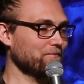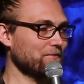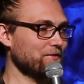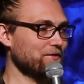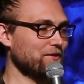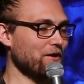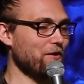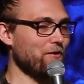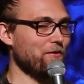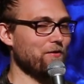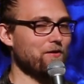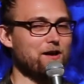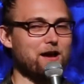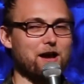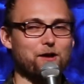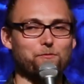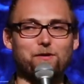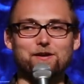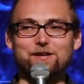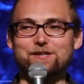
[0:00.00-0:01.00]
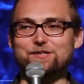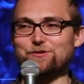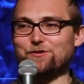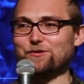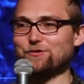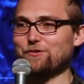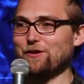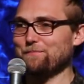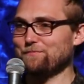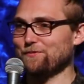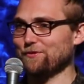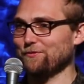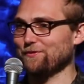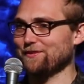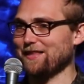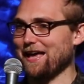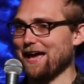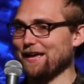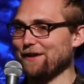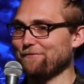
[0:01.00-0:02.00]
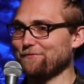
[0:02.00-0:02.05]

So I wanted to equip you with that.